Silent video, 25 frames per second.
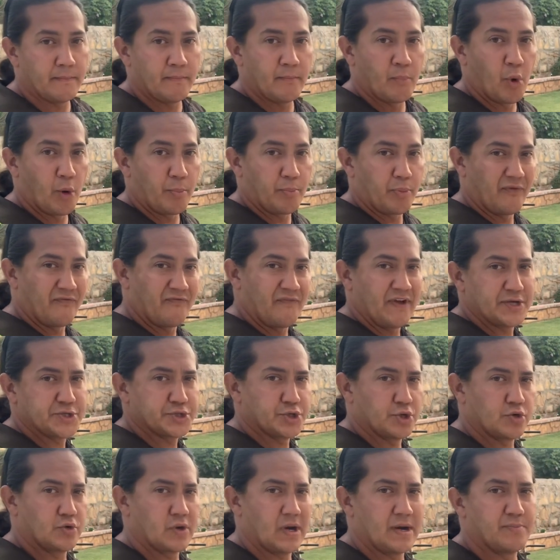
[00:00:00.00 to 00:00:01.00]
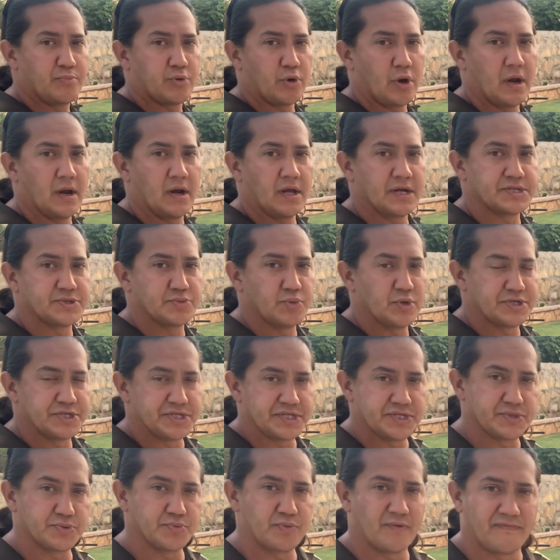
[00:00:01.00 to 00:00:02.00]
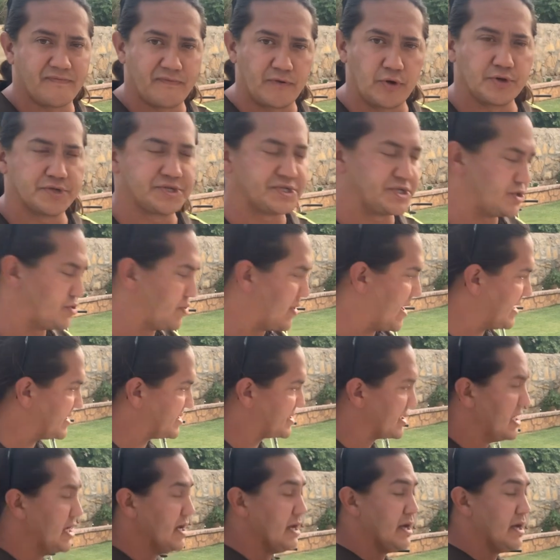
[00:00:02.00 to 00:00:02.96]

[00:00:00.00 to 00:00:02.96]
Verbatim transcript: more professional grade products, which is referred to as